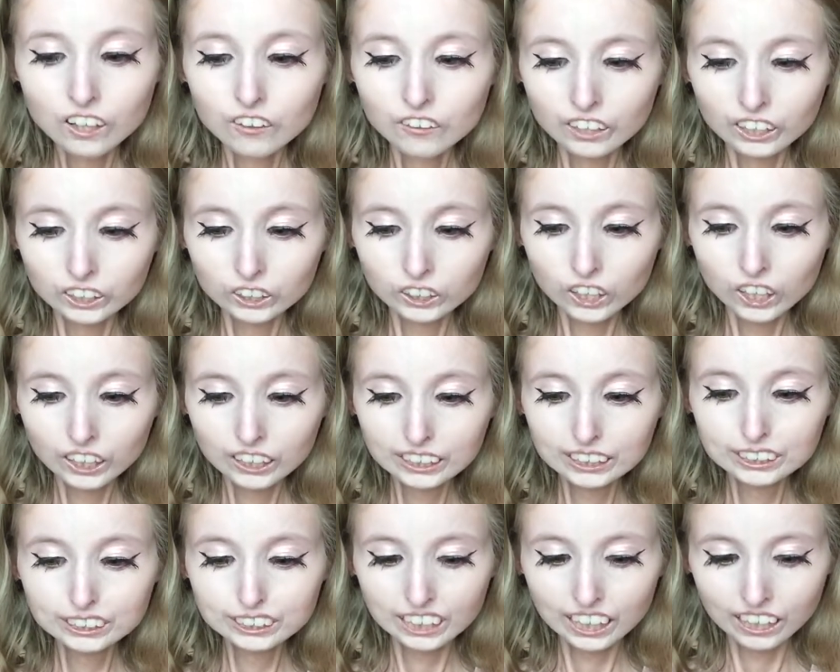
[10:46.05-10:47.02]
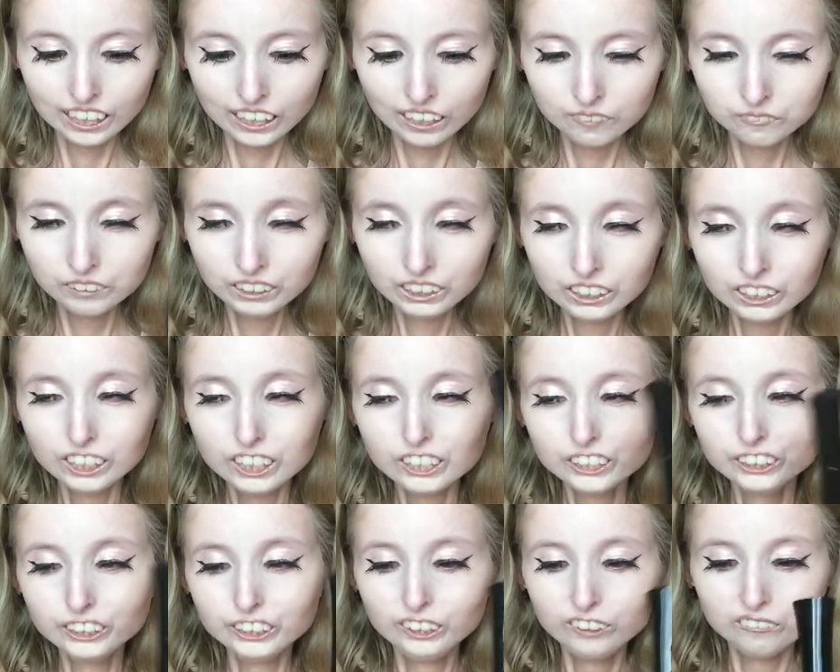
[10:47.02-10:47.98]
the longest time
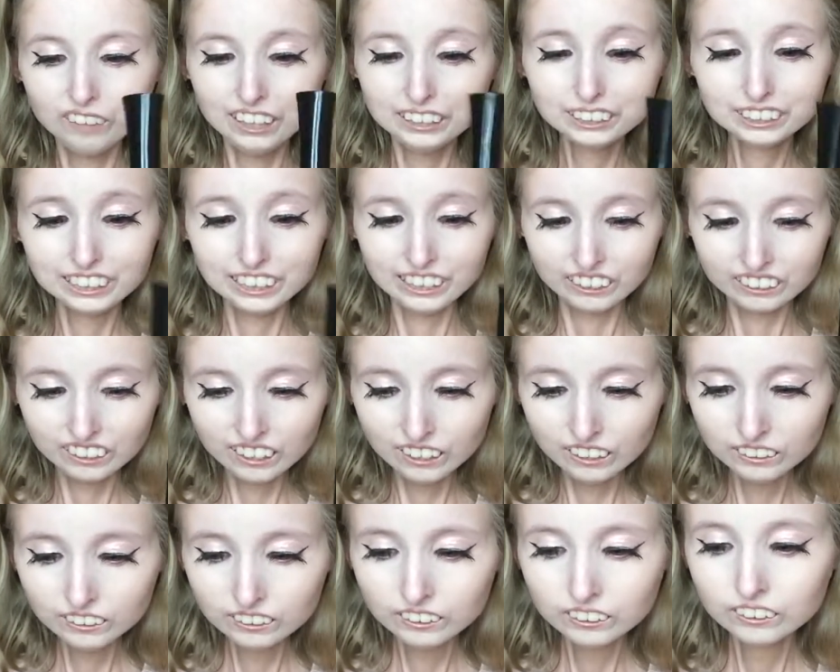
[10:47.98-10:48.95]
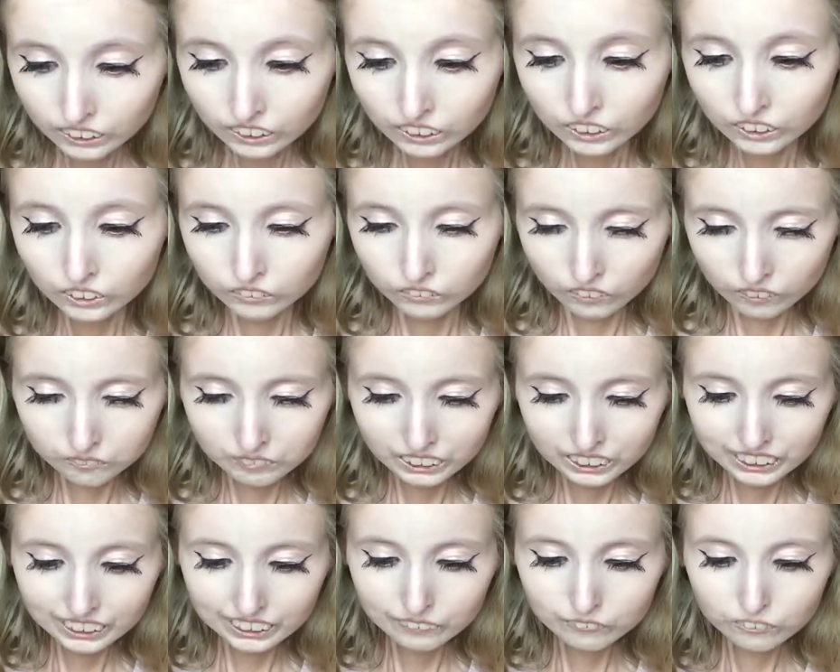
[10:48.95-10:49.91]
to do mascara.
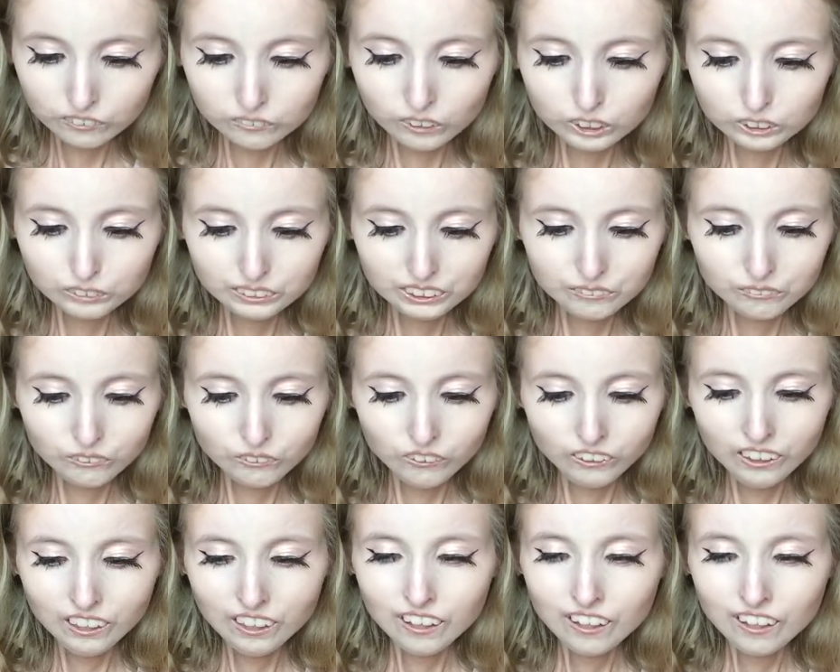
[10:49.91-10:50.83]
Normally, for most people,